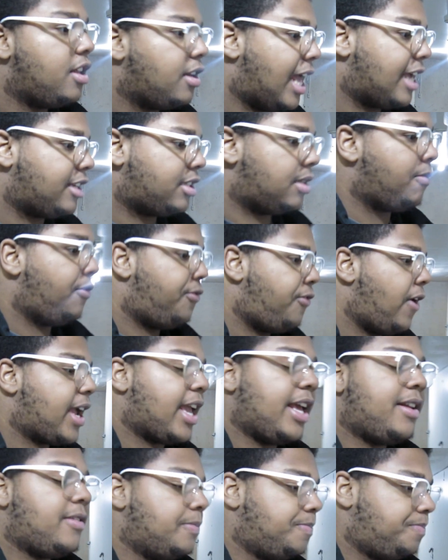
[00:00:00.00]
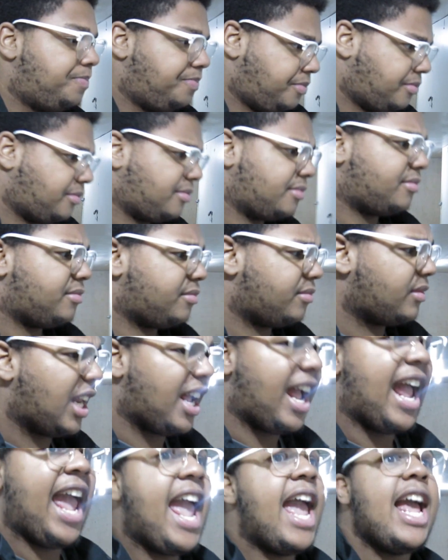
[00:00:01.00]
like some fucking
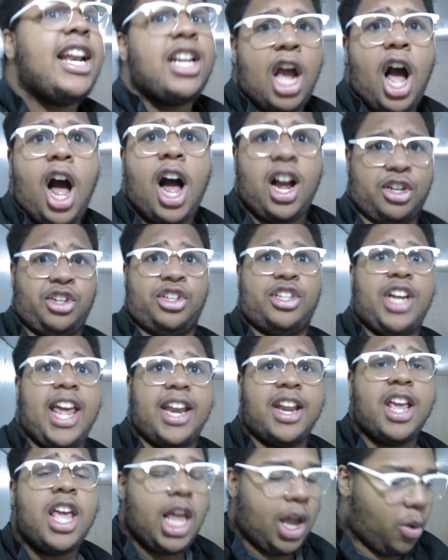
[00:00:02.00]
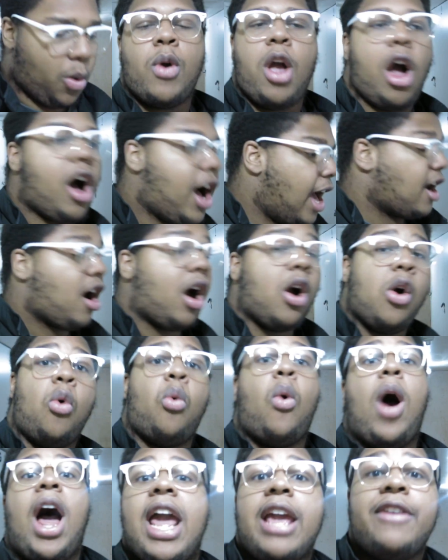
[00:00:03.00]
Hancock shit all had our
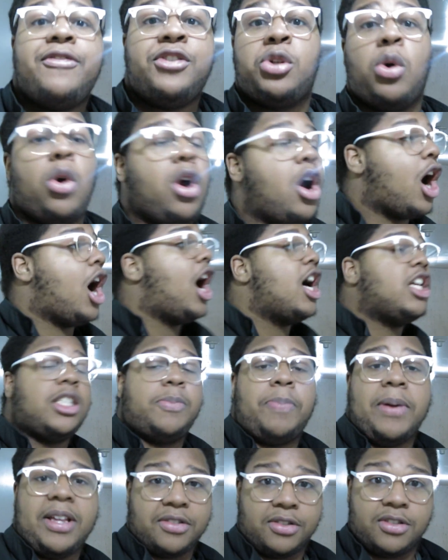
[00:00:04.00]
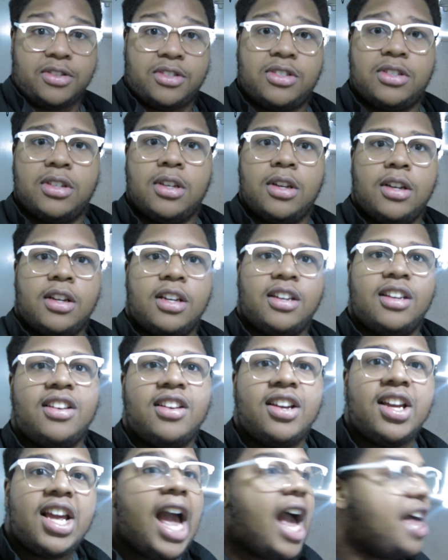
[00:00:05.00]
wives or our husbands
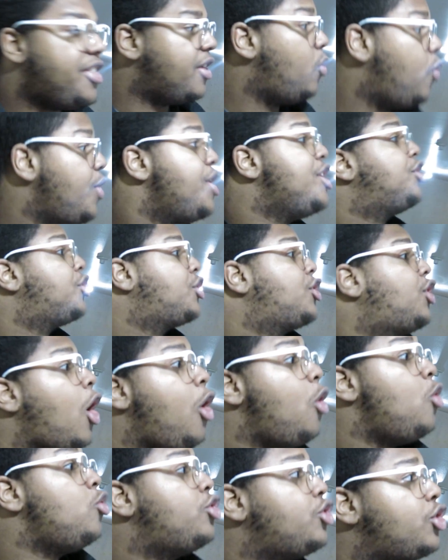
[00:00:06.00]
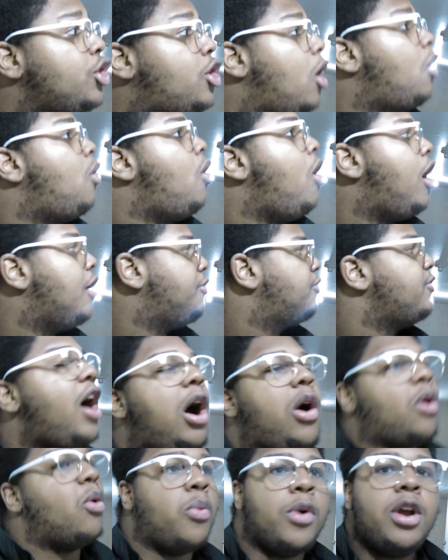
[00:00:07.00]
and then we chose to go off.
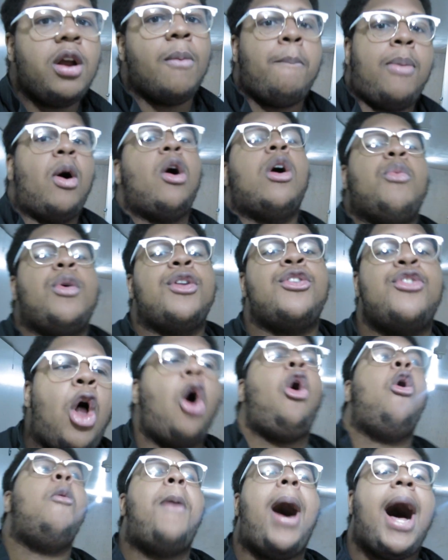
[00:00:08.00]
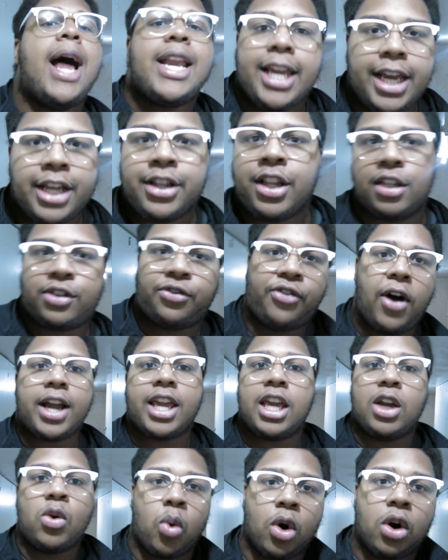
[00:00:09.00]
No, we're born with nobody in this
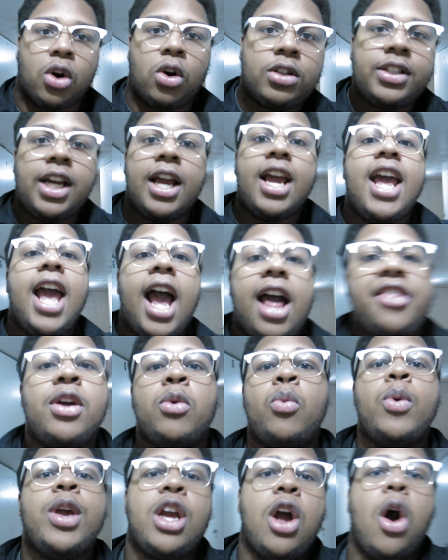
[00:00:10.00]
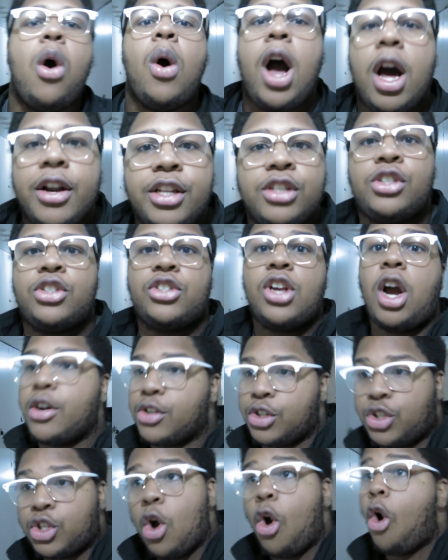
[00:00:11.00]
fucking world and then we go out and
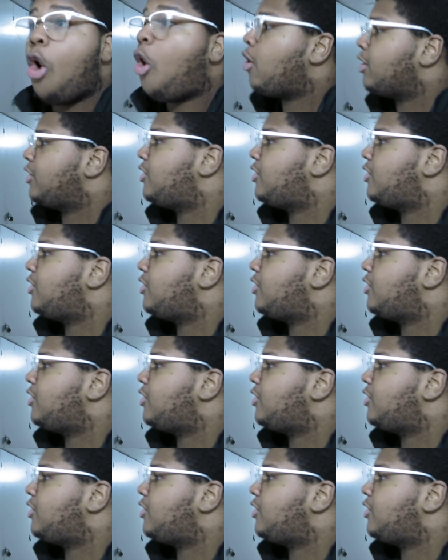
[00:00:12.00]
search. Or